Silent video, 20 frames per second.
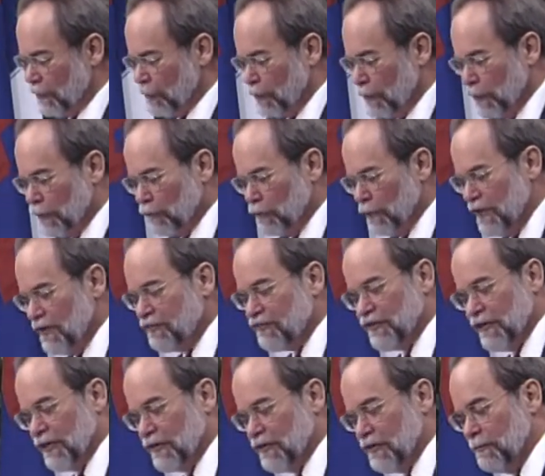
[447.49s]
The world we
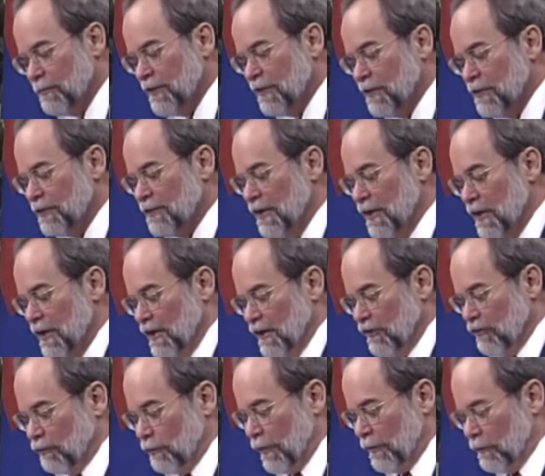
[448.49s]
seek to build
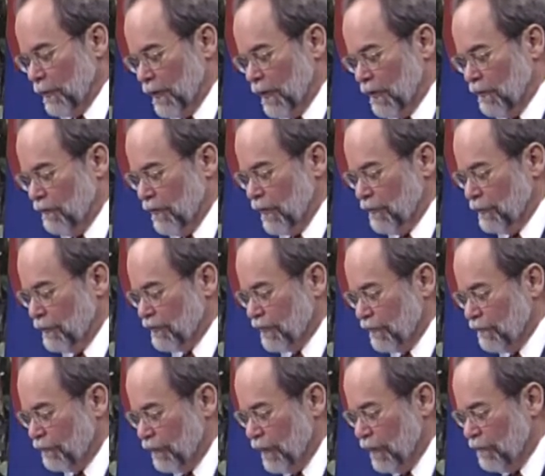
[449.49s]
is one where individuals
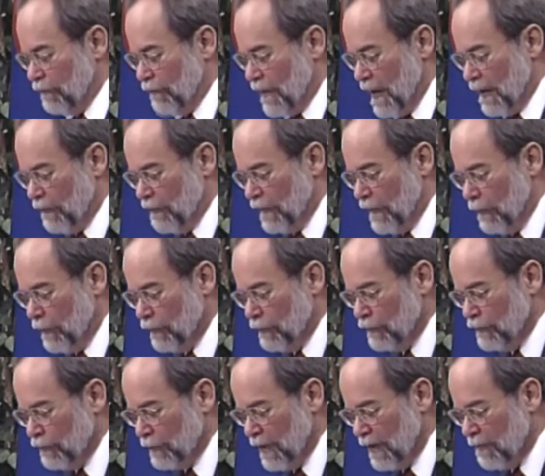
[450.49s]
are free to follow their
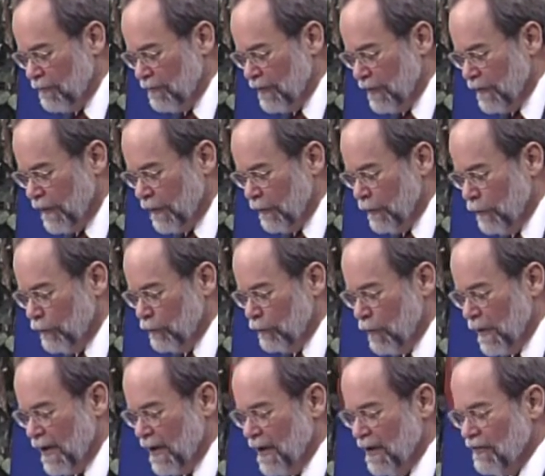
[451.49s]
own dreams in their
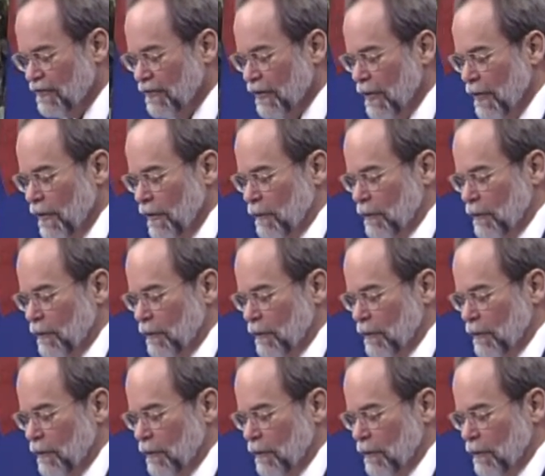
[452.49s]
own ways